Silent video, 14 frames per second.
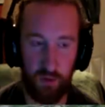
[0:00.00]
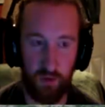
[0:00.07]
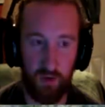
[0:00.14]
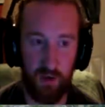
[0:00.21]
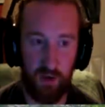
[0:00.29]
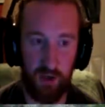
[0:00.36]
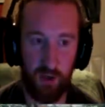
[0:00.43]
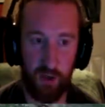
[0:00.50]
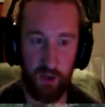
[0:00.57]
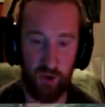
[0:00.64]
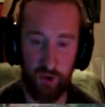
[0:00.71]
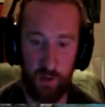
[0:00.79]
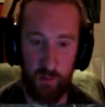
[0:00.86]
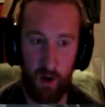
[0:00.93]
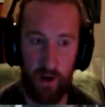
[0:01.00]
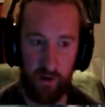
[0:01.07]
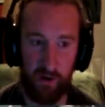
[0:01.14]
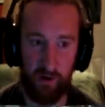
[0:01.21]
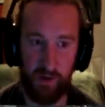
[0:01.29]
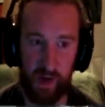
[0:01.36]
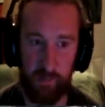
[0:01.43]
literally just try to stream on,
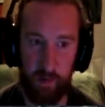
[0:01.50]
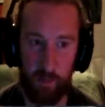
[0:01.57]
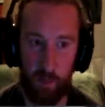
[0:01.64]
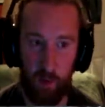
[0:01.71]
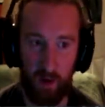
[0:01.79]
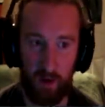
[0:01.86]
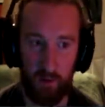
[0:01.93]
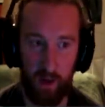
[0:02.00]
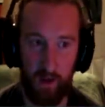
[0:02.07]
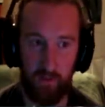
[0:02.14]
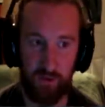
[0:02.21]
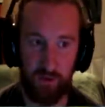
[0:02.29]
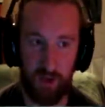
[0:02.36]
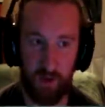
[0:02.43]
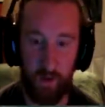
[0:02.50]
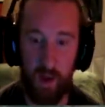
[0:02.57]
entertain people while you live stream.